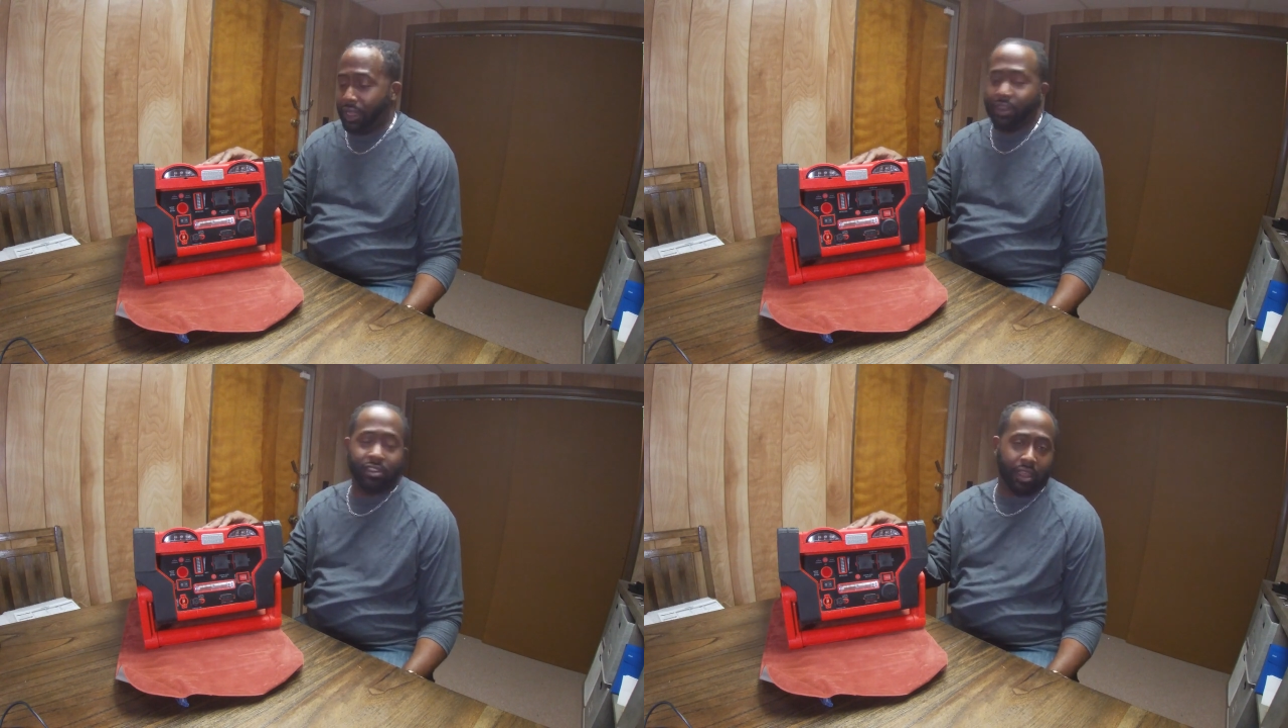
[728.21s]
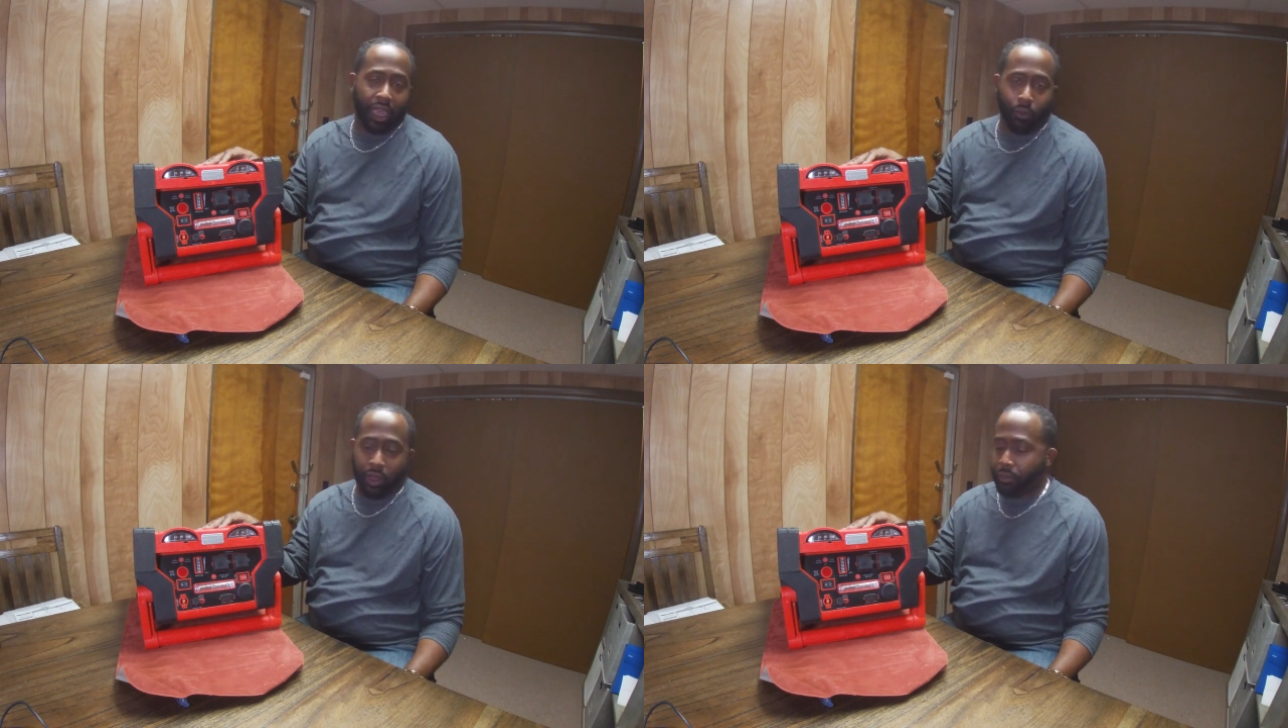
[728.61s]
Eventually
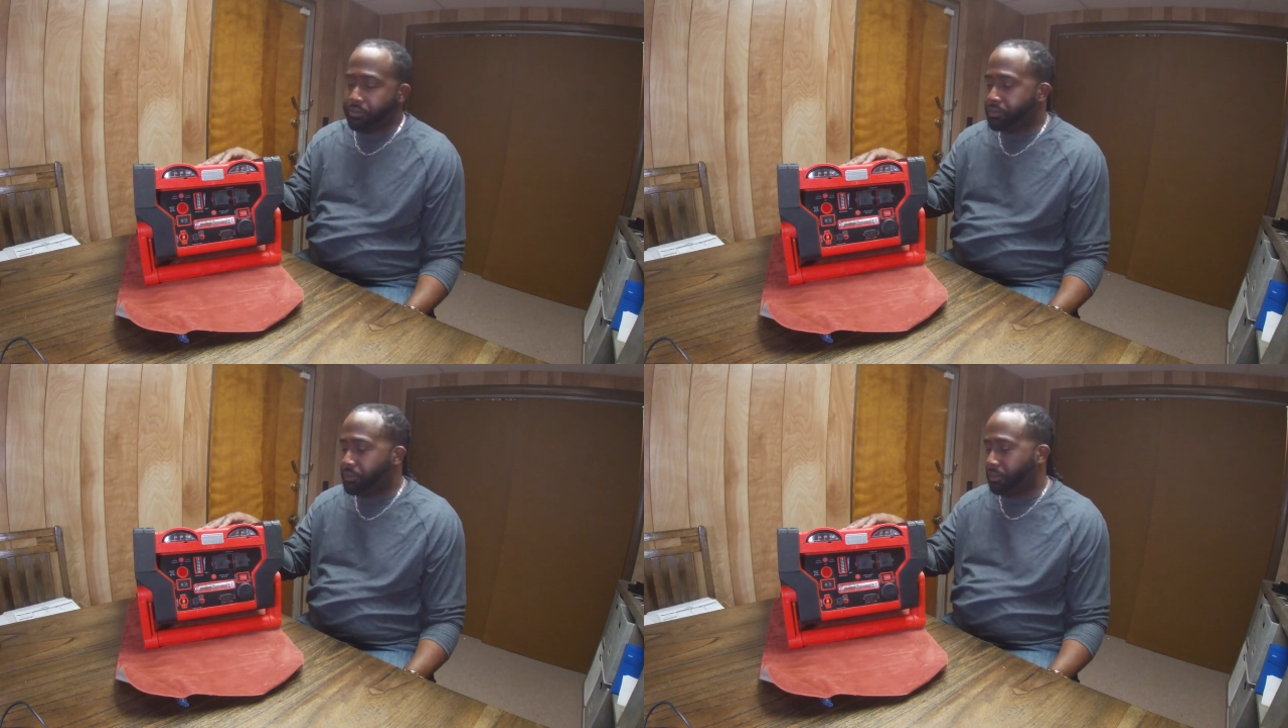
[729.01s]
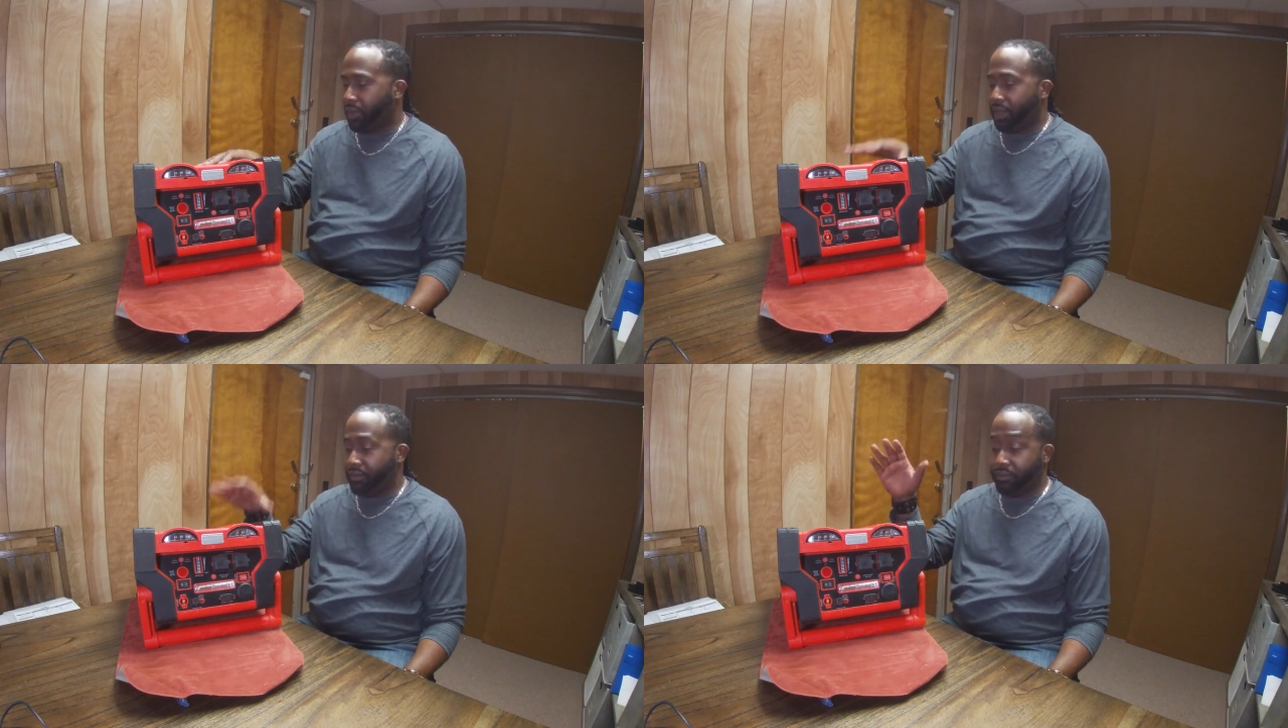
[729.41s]
I will,
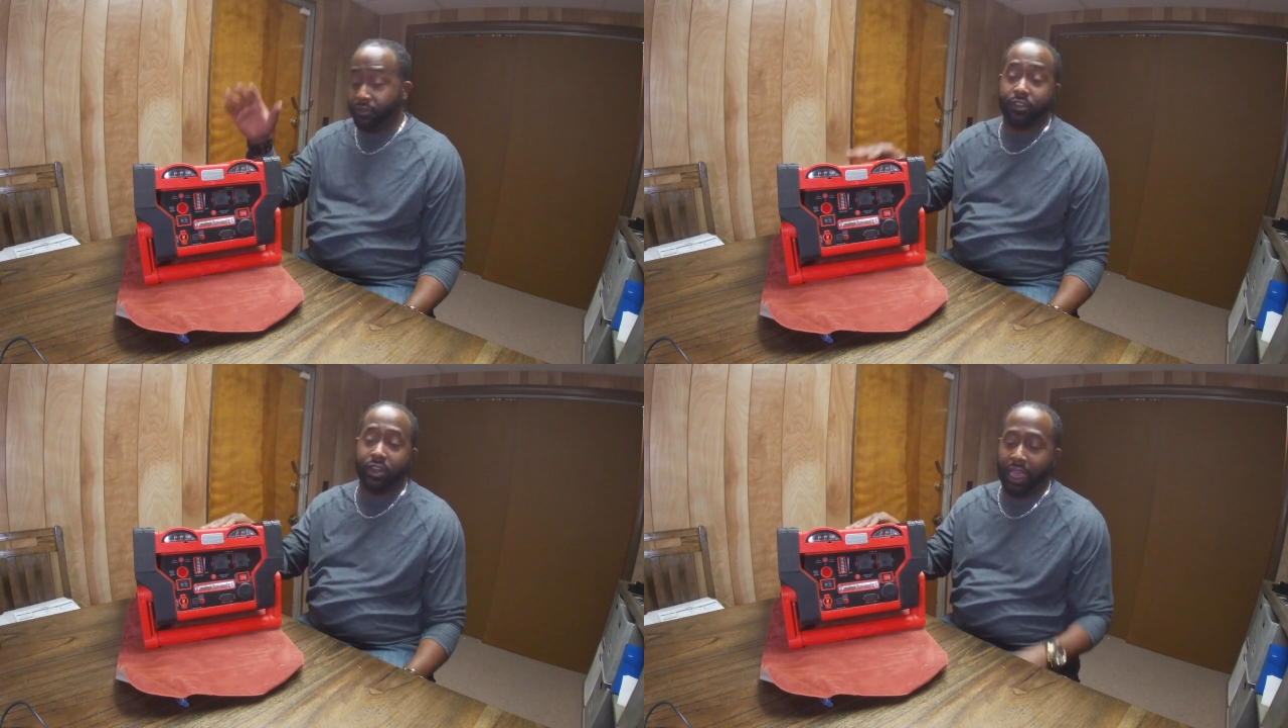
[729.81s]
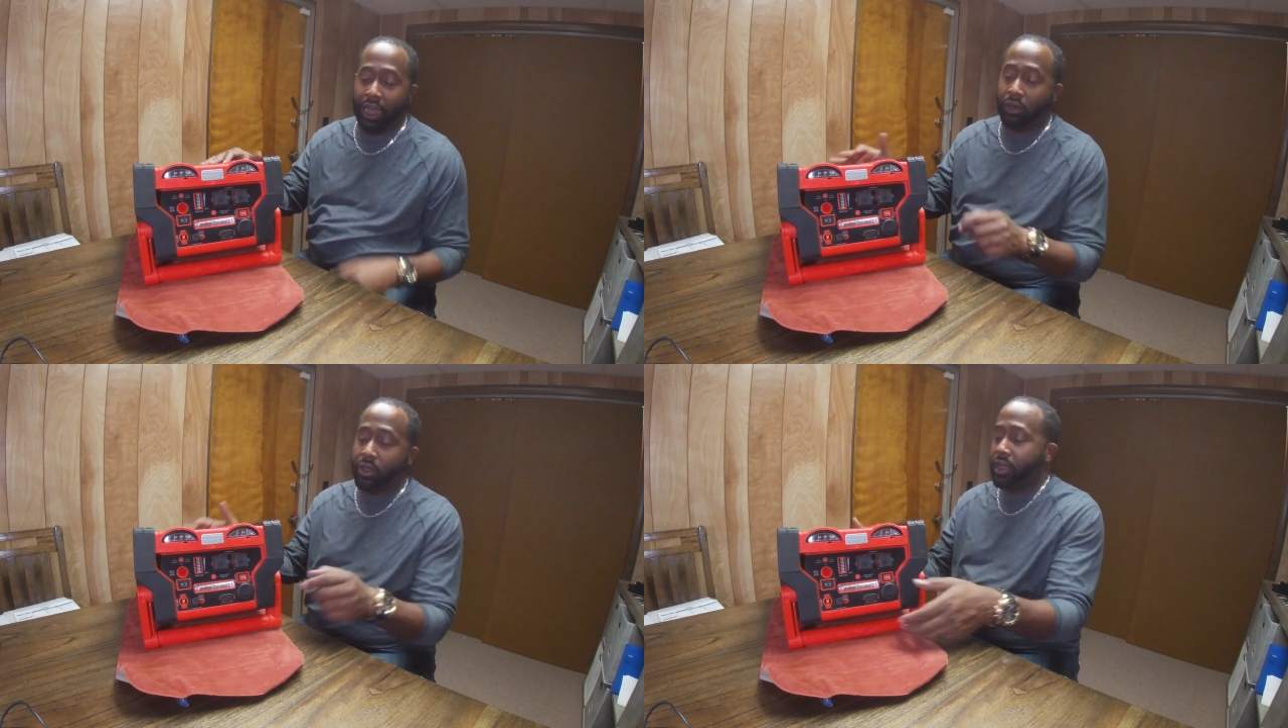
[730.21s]
but for
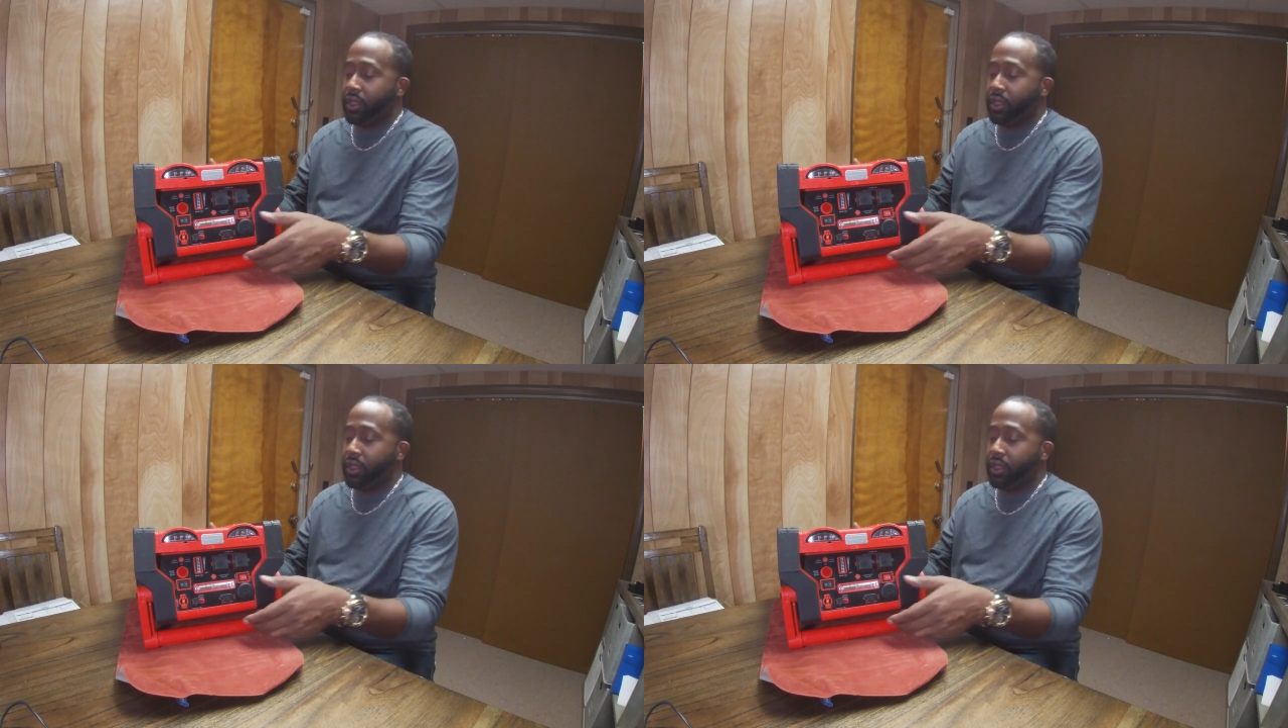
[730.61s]
now,